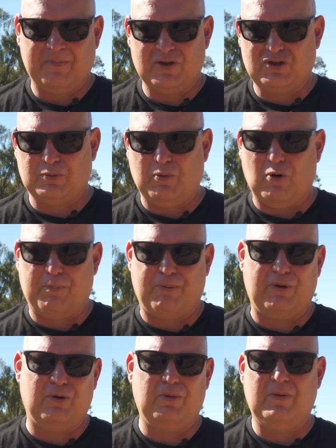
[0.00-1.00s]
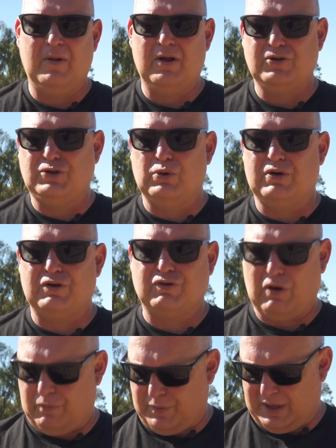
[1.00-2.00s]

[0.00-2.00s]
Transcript: Small prill, dual controlled